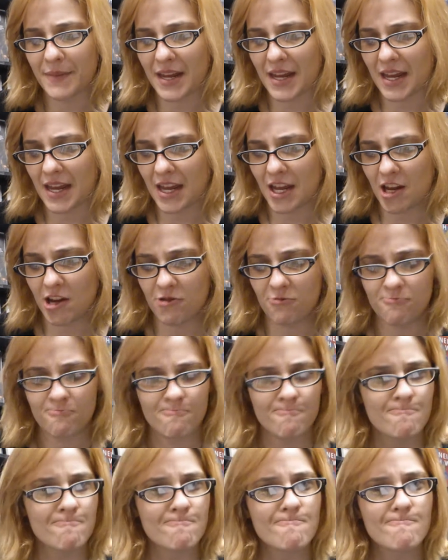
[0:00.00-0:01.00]
be
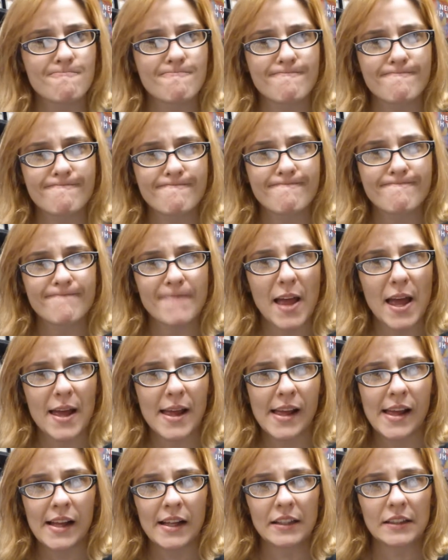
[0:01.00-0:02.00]

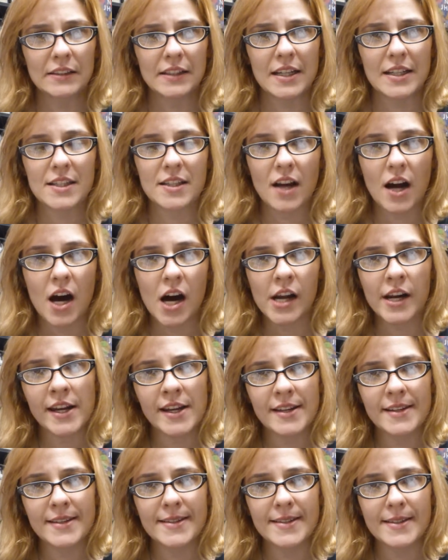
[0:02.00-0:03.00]
less
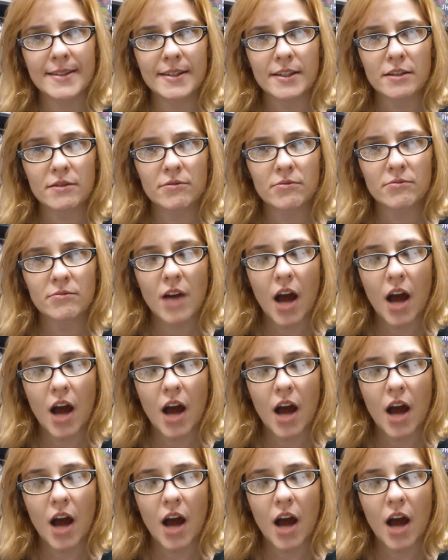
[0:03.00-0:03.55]
honest.